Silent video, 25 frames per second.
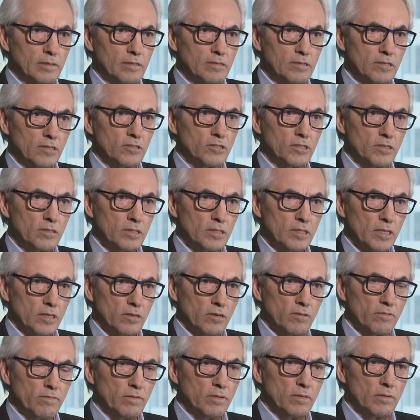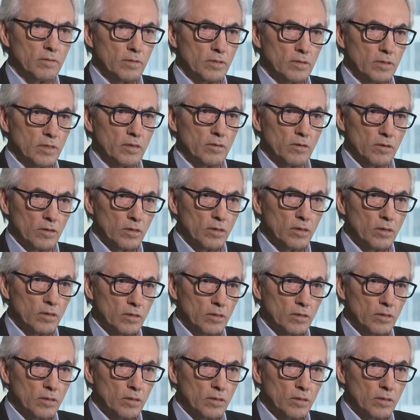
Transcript: decisions that are that are